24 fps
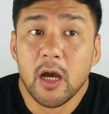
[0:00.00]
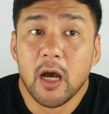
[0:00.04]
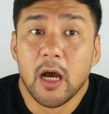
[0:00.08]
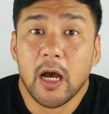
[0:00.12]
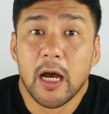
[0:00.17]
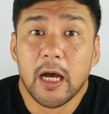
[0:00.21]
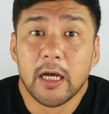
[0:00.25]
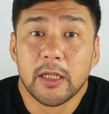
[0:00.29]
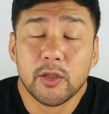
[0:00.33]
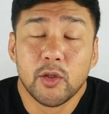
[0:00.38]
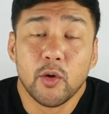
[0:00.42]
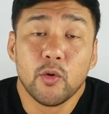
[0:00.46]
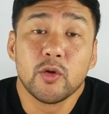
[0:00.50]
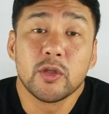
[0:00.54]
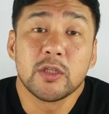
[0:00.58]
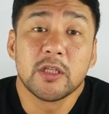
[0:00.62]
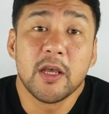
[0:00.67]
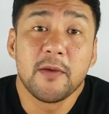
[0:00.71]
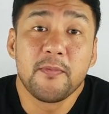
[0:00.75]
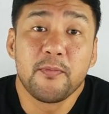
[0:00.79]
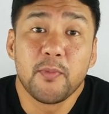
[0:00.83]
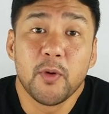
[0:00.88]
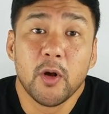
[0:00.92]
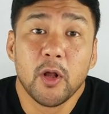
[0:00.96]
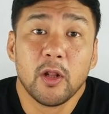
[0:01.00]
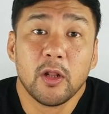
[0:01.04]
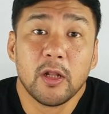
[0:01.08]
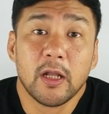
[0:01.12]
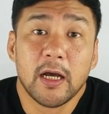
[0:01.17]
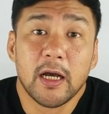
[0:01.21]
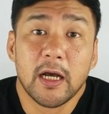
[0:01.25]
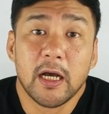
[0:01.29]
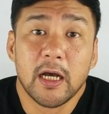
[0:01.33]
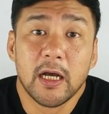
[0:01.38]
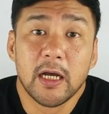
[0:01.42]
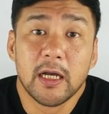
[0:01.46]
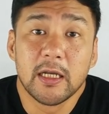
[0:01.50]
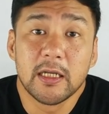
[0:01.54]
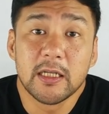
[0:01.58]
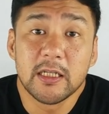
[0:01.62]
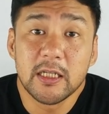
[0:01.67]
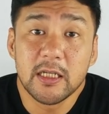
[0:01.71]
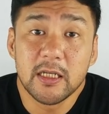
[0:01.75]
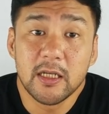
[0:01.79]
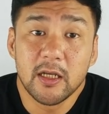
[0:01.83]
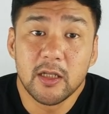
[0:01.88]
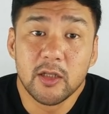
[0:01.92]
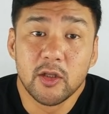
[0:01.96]
Uh, those simple, uh,
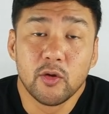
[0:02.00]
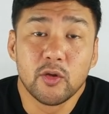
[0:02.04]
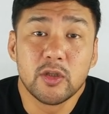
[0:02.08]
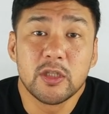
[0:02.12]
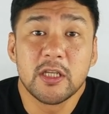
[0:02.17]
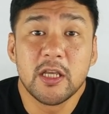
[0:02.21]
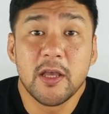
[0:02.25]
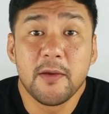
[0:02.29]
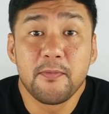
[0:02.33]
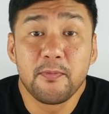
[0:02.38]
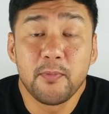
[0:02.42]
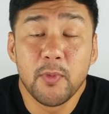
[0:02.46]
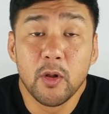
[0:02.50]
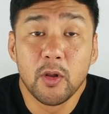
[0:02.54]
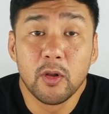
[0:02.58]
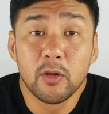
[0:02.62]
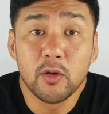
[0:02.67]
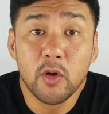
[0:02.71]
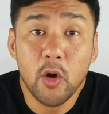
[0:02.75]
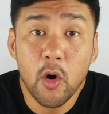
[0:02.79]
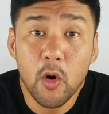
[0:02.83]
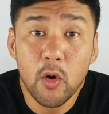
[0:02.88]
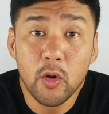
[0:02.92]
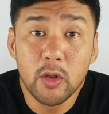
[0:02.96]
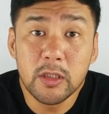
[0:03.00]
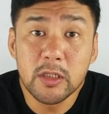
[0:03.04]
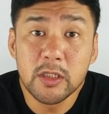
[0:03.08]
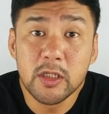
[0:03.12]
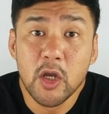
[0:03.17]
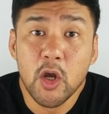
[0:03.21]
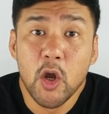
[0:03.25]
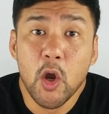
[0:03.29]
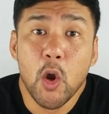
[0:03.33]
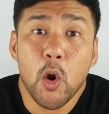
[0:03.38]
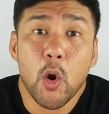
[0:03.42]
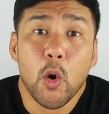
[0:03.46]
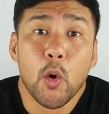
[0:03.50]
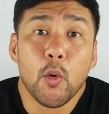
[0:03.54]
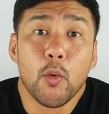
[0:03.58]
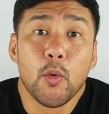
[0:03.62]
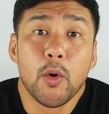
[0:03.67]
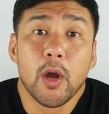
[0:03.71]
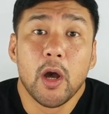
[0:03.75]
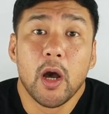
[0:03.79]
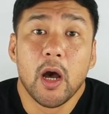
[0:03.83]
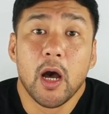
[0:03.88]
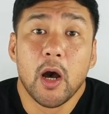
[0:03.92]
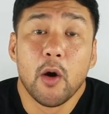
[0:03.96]
those simple goals.
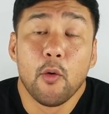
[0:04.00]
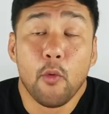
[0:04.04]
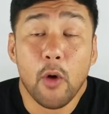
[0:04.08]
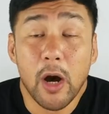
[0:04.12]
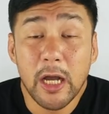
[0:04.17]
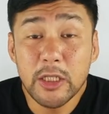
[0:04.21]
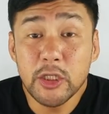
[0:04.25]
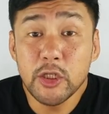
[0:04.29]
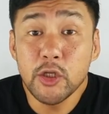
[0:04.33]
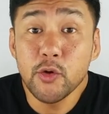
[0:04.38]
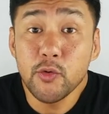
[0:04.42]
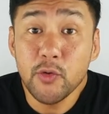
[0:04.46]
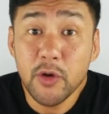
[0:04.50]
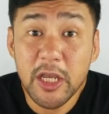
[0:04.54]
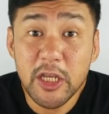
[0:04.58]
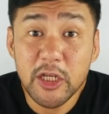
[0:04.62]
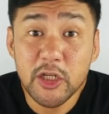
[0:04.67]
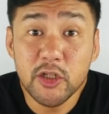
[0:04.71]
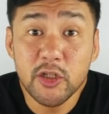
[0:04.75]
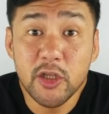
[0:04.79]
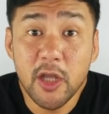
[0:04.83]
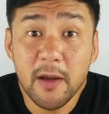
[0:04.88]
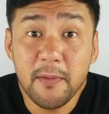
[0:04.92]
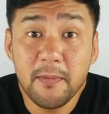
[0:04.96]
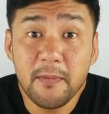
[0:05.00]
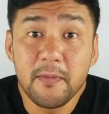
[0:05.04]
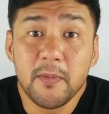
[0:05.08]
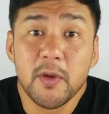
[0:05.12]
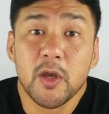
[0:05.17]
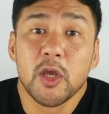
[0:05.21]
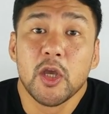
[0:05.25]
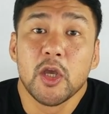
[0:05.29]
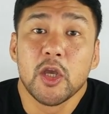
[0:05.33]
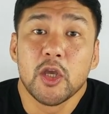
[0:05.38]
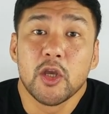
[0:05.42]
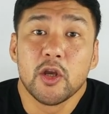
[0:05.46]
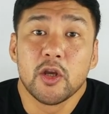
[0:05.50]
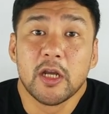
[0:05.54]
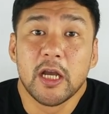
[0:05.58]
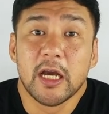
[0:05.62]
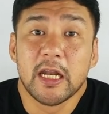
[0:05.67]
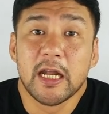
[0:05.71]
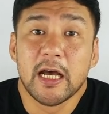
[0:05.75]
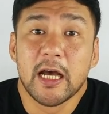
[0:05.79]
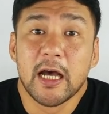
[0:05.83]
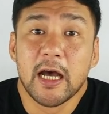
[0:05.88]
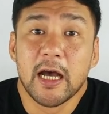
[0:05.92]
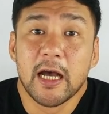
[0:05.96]
Uh, once you reach them, you're
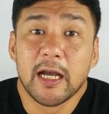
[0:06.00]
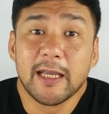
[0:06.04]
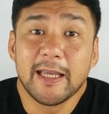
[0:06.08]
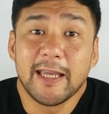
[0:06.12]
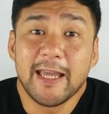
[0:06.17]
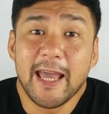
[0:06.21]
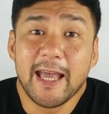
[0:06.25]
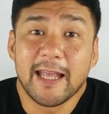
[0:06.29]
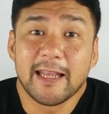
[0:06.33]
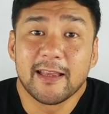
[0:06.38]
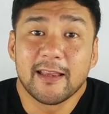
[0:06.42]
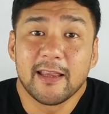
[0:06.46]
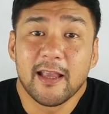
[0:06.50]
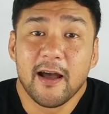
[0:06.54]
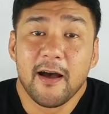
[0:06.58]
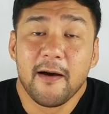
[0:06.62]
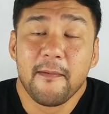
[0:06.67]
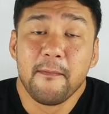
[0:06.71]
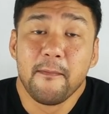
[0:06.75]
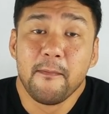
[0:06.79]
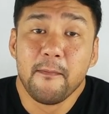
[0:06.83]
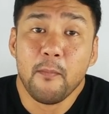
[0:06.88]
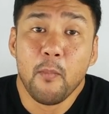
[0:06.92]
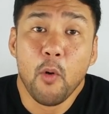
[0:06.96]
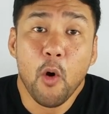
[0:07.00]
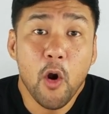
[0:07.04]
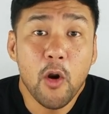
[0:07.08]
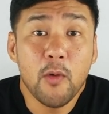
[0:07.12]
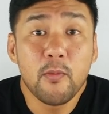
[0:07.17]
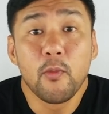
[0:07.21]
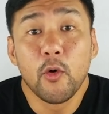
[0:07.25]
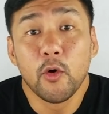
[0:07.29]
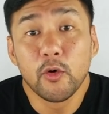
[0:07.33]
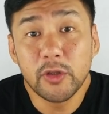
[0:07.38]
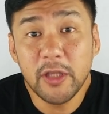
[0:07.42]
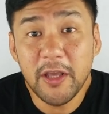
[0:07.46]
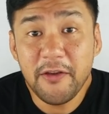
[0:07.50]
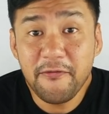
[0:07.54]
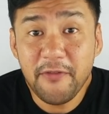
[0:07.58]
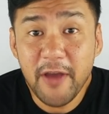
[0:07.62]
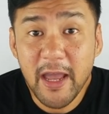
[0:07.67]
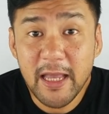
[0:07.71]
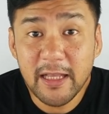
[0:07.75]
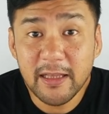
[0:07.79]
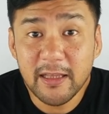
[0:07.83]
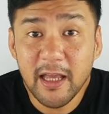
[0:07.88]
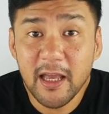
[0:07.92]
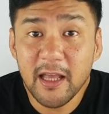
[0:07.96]
gonna get um, more
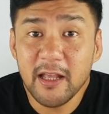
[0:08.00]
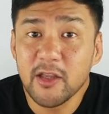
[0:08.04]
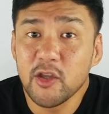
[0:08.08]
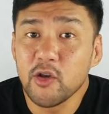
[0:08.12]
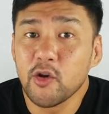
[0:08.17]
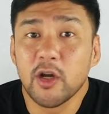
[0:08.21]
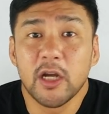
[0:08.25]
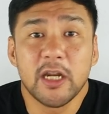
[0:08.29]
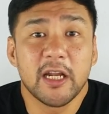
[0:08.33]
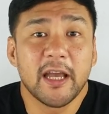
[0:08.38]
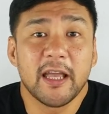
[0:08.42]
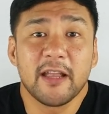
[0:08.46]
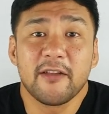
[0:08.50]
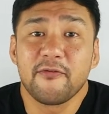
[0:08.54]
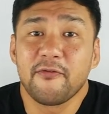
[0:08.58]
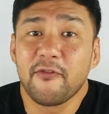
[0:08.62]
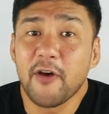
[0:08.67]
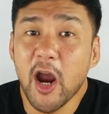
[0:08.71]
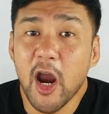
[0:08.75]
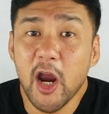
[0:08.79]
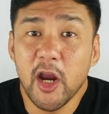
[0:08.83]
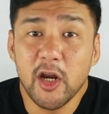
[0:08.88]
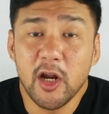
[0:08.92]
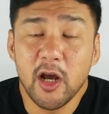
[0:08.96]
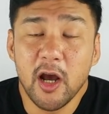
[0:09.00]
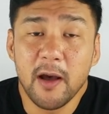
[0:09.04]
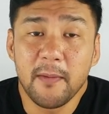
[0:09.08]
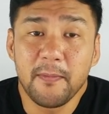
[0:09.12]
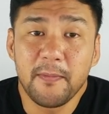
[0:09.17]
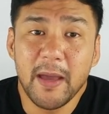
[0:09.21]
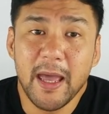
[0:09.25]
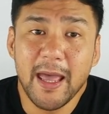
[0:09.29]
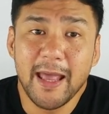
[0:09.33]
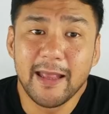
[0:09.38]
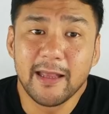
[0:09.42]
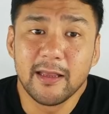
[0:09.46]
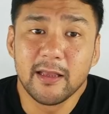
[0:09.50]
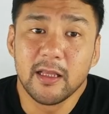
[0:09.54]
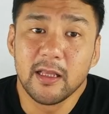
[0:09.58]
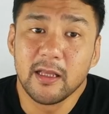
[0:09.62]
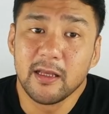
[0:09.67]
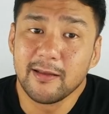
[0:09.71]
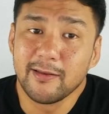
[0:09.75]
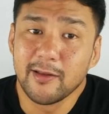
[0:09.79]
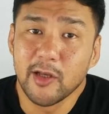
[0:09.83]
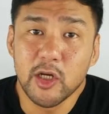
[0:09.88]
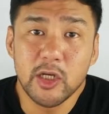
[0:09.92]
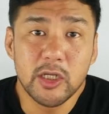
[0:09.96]
motivated. You're gonna get fired up, and
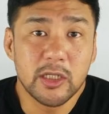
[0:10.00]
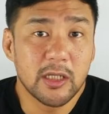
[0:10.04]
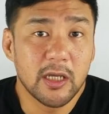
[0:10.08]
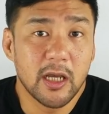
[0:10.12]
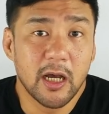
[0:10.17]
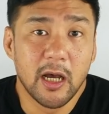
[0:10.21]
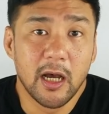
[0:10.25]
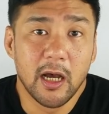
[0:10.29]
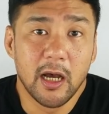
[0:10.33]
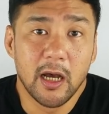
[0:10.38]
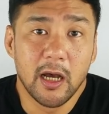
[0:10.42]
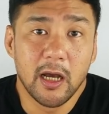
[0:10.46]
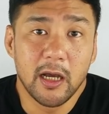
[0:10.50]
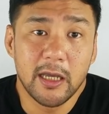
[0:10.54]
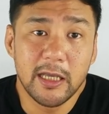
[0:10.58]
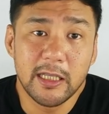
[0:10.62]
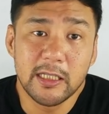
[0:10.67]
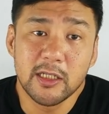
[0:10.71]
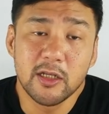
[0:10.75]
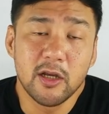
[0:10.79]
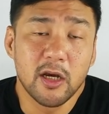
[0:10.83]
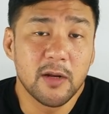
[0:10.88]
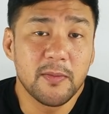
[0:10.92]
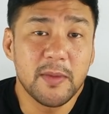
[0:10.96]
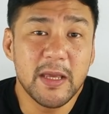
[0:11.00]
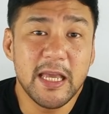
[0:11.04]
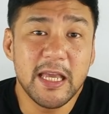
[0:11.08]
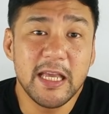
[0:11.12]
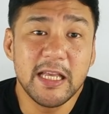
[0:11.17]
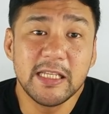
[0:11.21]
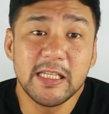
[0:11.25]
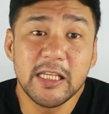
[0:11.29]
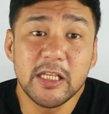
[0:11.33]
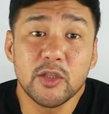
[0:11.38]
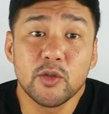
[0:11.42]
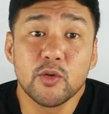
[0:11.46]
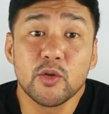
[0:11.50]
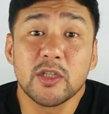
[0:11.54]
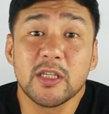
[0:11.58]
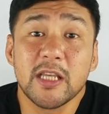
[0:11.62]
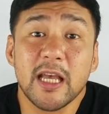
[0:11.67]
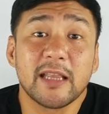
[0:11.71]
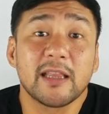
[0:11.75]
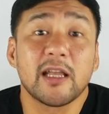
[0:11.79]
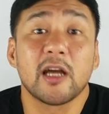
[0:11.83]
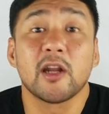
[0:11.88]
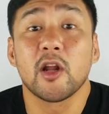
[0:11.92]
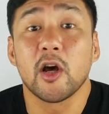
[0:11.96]
there's uh, it's gonna be easy to
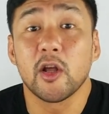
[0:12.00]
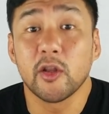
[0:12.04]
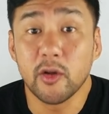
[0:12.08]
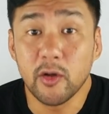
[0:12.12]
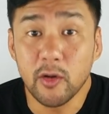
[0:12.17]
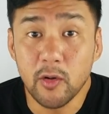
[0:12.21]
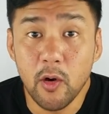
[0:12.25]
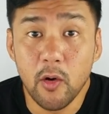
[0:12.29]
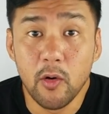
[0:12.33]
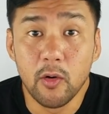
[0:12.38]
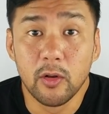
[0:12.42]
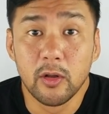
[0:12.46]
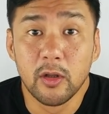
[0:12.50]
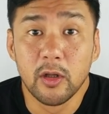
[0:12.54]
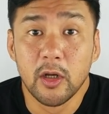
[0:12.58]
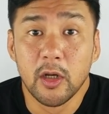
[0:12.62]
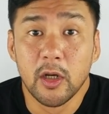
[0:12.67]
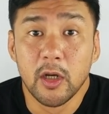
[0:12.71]
set another goal.